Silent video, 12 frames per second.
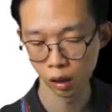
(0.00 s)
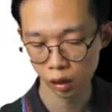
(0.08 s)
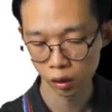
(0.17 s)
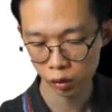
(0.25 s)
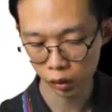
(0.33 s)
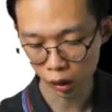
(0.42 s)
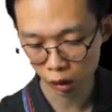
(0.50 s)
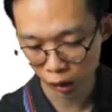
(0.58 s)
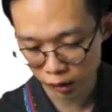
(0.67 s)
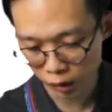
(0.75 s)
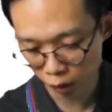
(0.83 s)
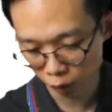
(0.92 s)
So then
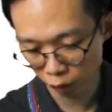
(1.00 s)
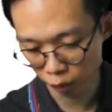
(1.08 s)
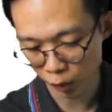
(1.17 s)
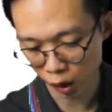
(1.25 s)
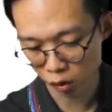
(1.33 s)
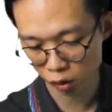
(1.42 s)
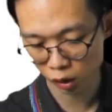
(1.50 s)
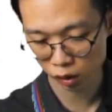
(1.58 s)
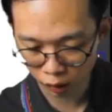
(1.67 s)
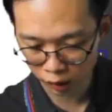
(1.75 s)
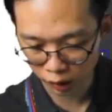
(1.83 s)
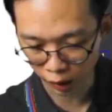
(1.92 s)
let's say if we measure
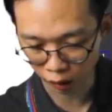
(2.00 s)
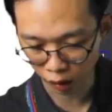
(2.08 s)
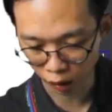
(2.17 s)
this length,